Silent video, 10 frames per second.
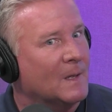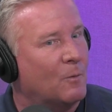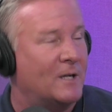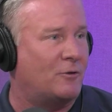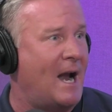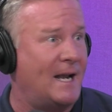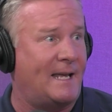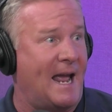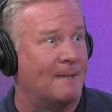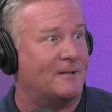when training
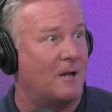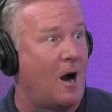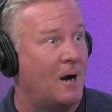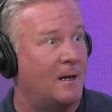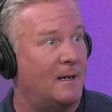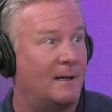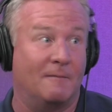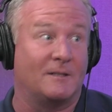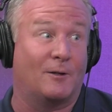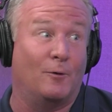camp started, it
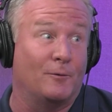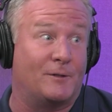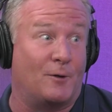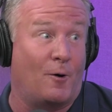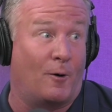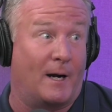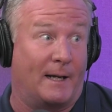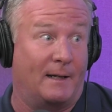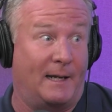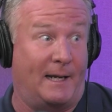was a cool
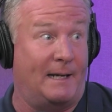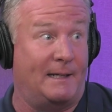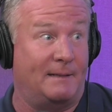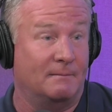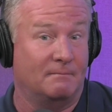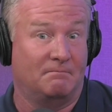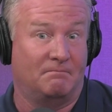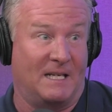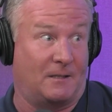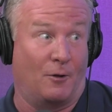story.
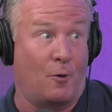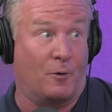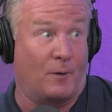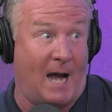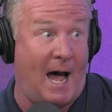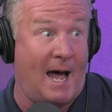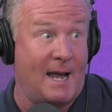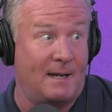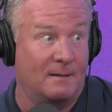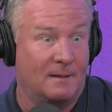He's a local
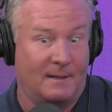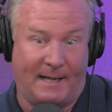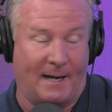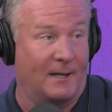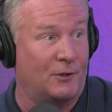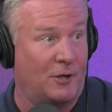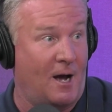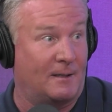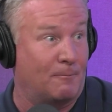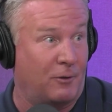guy getting a
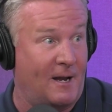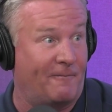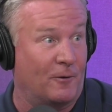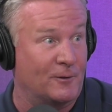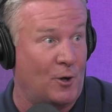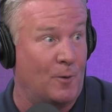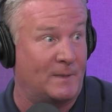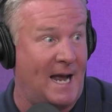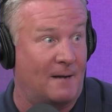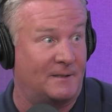shot to play for his
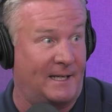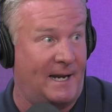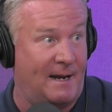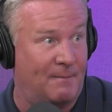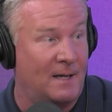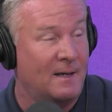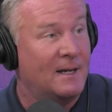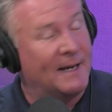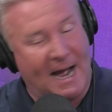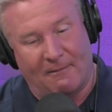hometown team.
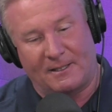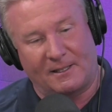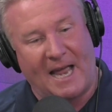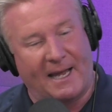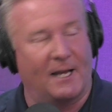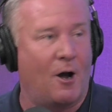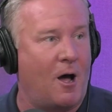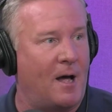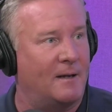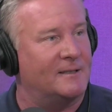Now it's taken
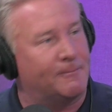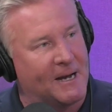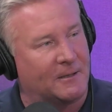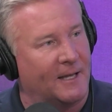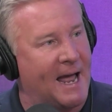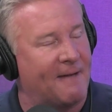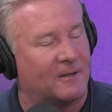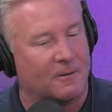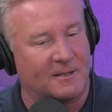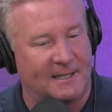on, especially
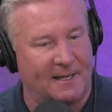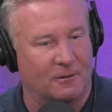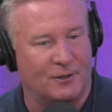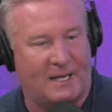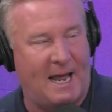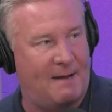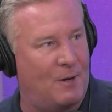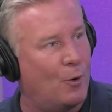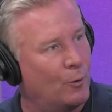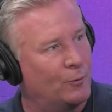after the Steelers game,
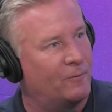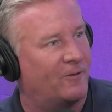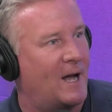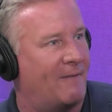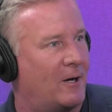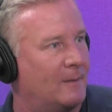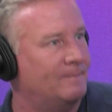a whole new flavor.